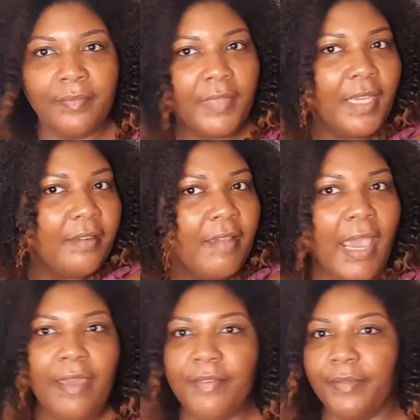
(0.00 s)
There you
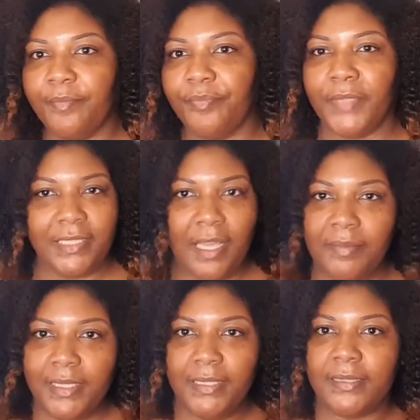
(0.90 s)
have it. That's how
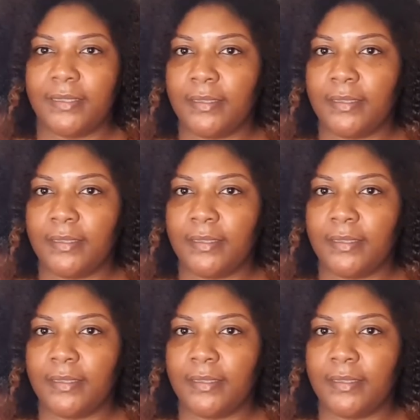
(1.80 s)
it looks.